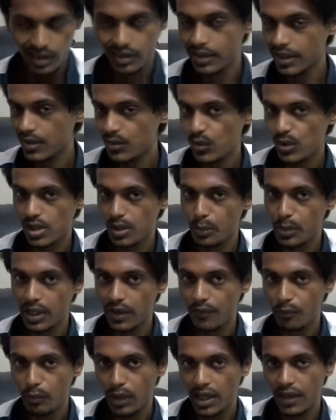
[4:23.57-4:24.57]
this was a
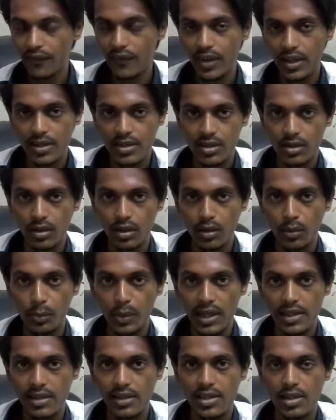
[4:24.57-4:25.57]
brief manifest,
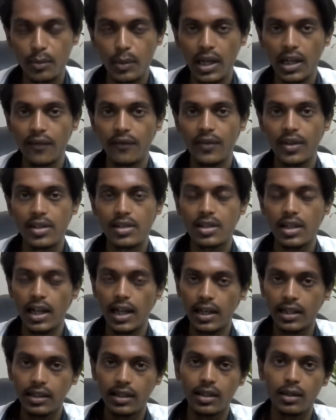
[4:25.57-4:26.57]
passenger manifest
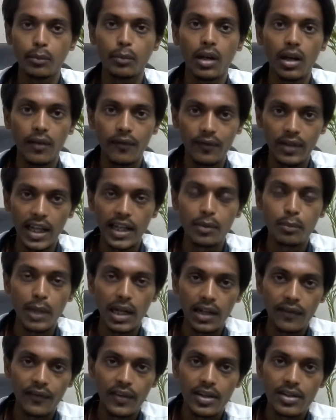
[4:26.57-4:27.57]
and flight
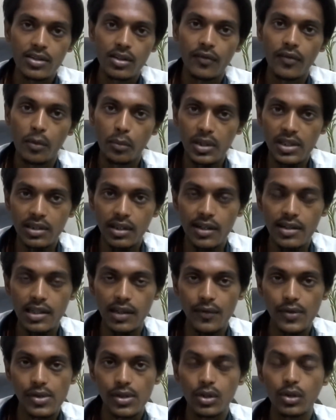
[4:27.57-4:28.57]
manifest of
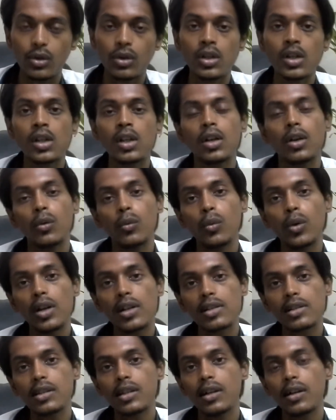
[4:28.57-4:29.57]
MH370.
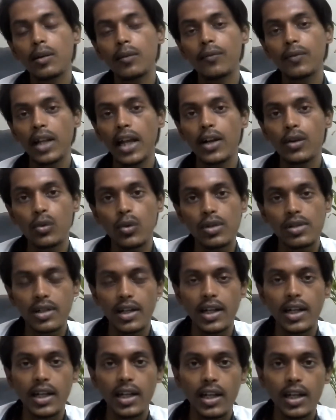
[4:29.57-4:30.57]
Once the flight was
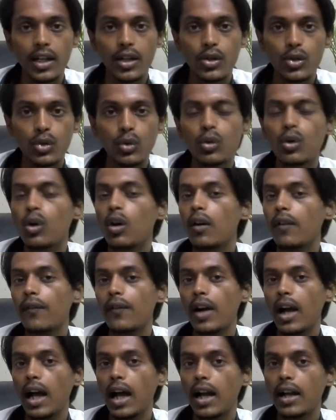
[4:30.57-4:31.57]
ready, it took
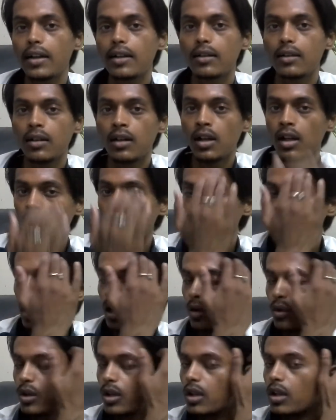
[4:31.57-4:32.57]
off at
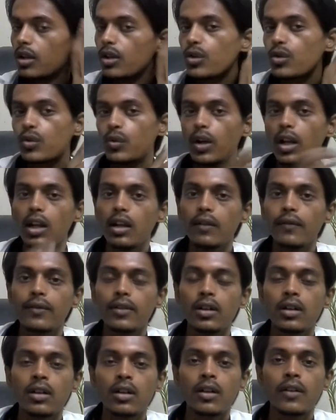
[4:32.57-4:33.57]
around
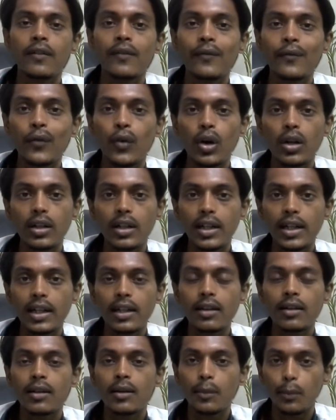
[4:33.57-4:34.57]

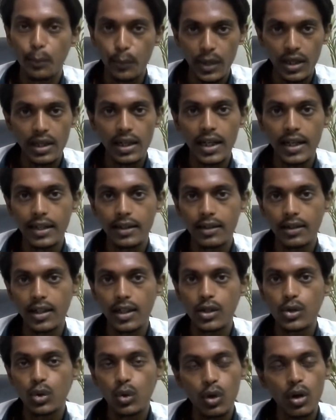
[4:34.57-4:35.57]
12:40 midnight.
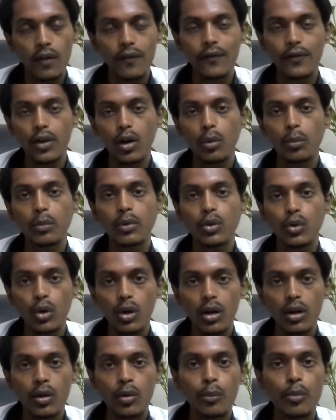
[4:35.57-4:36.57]
It took off from
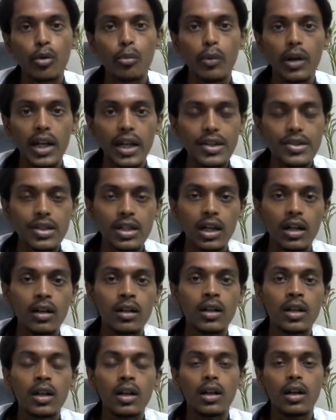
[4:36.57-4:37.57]
Kuala Lumpur,
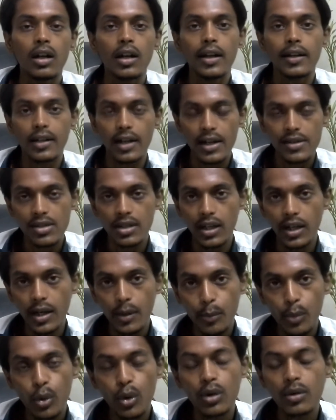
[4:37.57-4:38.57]
Malaysia International
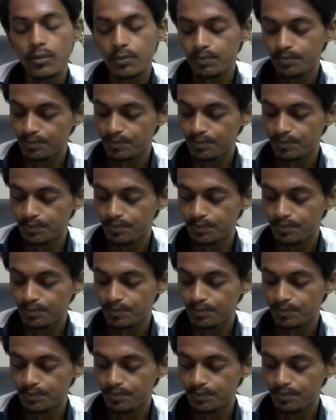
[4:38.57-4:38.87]
Airport,